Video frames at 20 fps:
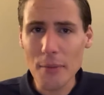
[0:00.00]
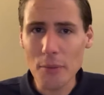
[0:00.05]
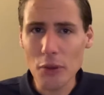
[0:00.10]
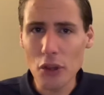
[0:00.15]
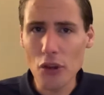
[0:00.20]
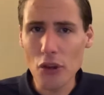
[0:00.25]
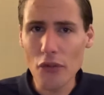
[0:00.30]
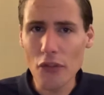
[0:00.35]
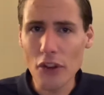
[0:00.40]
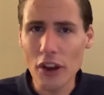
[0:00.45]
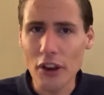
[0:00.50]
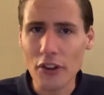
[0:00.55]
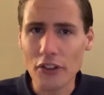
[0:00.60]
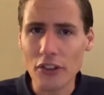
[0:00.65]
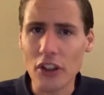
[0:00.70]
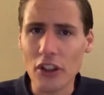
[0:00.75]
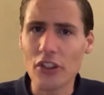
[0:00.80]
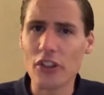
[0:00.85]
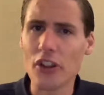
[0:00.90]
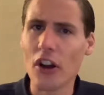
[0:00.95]
Q
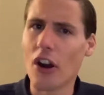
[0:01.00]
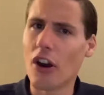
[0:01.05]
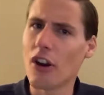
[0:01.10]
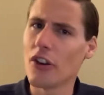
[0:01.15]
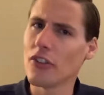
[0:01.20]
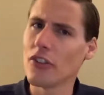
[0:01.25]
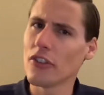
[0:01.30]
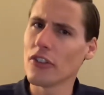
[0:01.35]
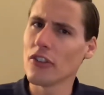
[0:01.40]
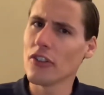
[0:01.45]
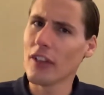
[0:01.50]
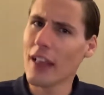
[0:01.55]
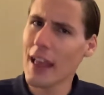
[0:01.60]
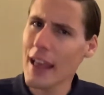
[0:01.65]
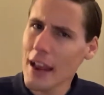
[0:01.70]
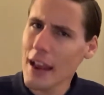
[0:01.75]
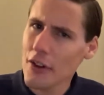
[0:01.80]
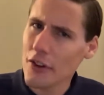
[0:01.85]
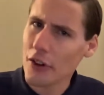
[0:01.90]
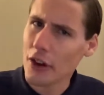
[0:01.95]
Pharisees are
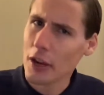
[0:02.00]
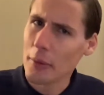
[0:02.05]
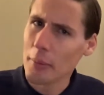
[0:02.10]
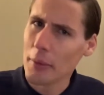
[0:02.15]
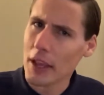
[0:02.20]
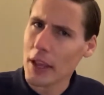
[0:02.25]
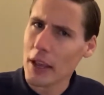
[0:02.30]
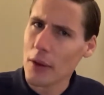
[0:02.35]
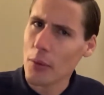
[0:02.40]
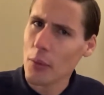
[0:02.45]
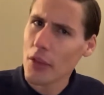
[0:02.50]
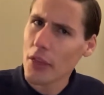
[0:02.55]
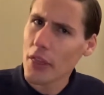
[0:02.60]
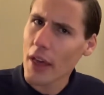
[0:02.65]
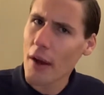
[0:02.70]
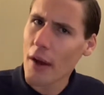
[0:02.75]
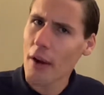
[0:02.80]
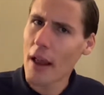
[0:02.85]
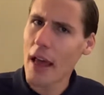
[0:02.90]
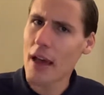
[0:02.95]
slandering me
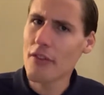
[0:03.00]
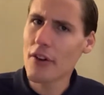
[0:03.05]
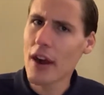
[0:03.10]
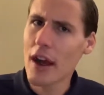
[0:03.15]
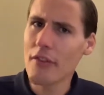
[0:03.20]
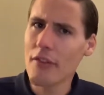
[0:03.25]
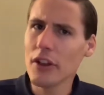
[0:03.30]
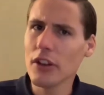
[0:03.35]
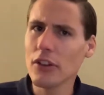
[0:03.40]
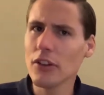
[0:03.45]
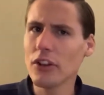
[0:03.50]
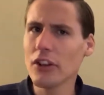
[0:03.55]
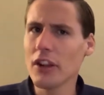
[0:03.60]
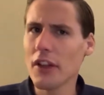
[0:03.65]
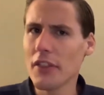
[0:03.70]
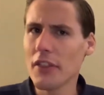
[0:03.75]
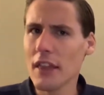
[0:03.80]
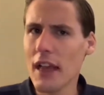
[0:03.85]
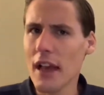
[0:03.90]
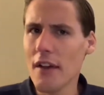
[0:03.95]
without ever having looked
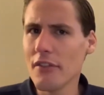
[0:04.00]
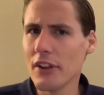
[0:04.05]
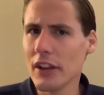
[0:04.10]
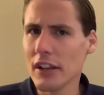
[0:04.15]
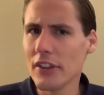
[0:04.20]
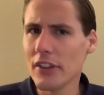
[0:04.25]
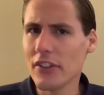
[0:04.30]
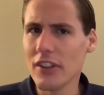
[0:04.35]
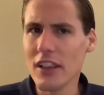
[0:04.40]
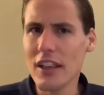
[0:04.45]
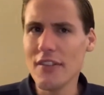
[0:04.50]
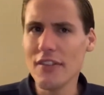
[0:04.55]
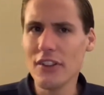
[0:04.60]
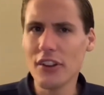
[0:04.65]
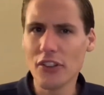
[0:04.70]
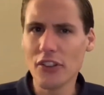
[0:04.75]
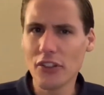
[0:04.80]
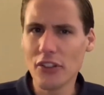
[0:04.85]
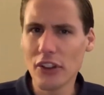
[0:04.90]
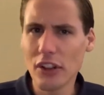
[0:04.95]
at the evidence
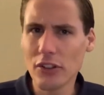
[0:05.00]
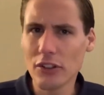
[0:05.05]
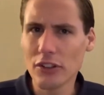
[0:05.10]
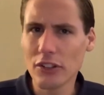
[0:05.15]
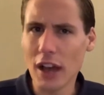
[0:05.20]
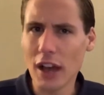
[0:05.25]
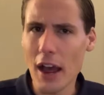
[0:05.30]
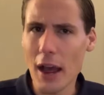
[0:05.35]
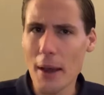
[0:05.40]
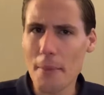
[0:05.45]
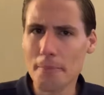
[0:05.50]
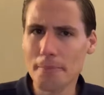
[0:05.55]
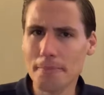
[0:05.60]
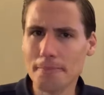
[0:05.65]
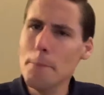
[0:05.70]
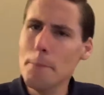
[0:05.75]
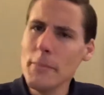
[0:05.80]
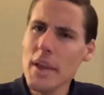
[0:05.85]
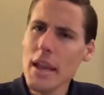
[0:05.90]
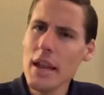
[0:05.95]
even a single time.
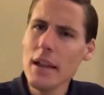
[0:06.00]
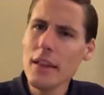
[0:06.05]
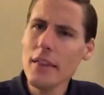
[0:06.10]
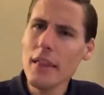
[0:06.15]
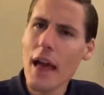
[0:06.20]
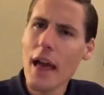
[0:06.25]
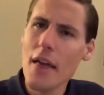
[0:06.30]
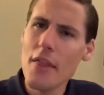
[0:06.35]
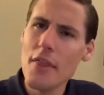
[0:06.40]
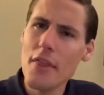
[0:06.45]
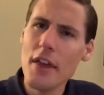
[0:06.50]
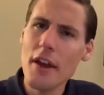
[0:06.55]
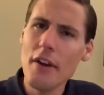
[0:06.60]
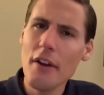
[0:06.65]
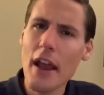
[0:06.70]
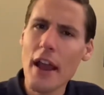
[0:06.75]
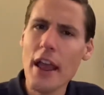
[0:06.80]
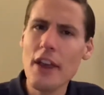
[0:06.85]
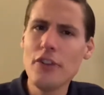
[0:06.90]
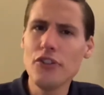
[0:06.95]
Meaning that
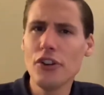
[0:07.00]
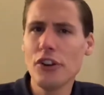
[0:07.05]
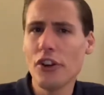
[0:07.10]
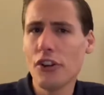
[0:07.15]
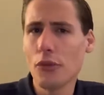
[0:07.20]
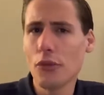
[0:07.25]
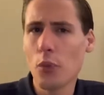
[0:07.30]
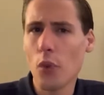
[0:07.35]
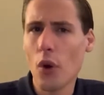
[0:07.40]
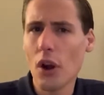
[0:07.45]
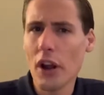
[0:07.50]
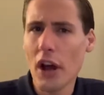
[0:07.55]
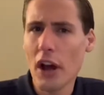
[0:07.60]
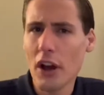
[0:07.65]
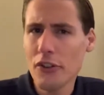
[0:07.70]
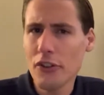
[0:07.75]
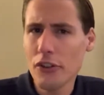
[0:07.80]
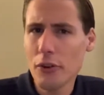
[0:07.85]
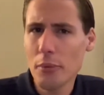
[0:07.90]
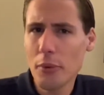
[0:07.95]
their hatred is
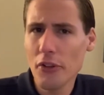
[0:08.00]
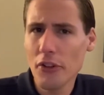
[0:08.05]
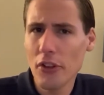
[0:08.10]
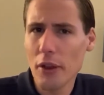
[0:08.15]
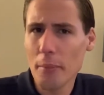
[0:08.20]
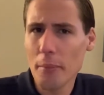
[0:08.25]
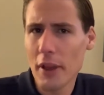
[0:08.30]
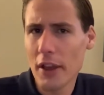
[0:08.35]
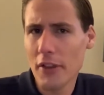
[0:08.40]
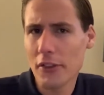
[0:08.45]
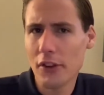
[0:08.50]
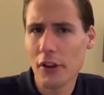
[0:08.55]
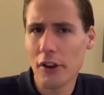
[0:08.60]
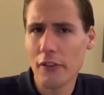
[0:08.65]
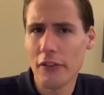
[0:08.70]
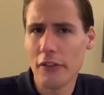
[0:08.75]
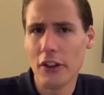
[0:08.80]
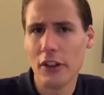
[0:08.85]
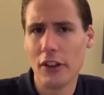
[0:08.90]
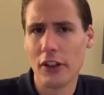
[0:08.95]
100% based
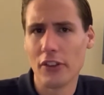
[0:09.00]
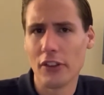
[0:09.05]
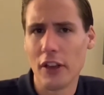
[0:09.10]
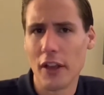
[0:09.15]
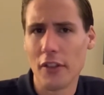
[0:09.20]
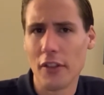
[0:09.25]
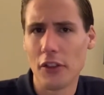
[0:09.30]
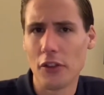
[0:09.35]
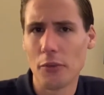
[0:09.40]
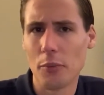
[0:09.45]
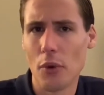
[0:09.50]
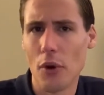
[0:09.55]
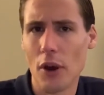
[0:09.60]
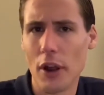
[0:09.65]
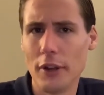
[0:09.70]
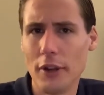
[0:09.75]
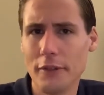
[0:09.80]
on feelings at this point.